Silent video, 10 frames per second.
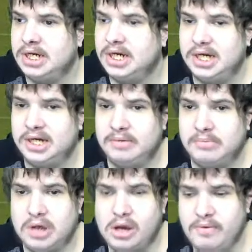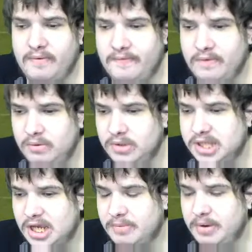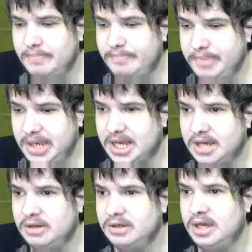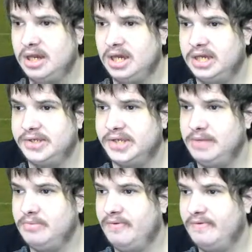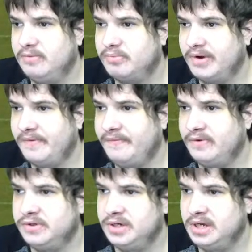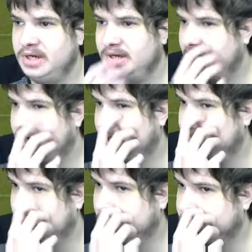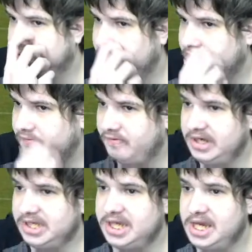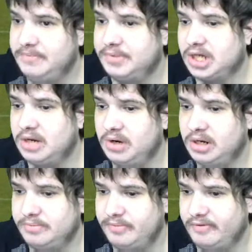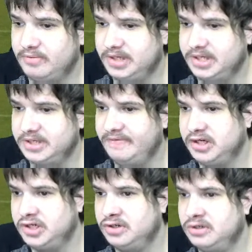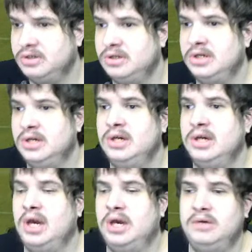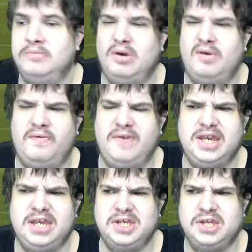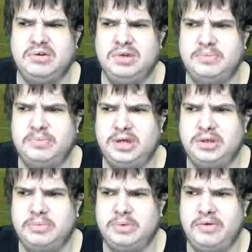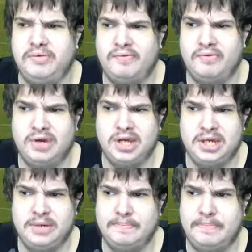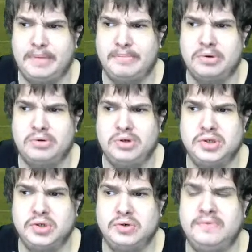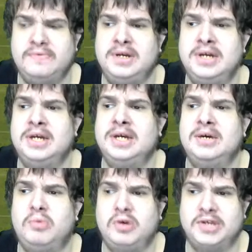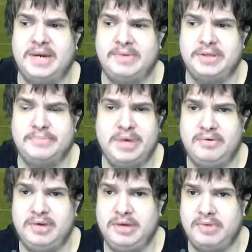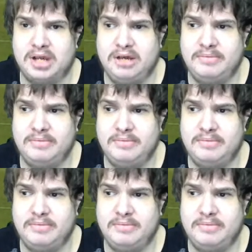Um, going forward, that would be a big uh, statement for Bradford. Um, three teams go up from this division. Um, I think it's only supposed to be three, but because of what's happened to Bury, we're going to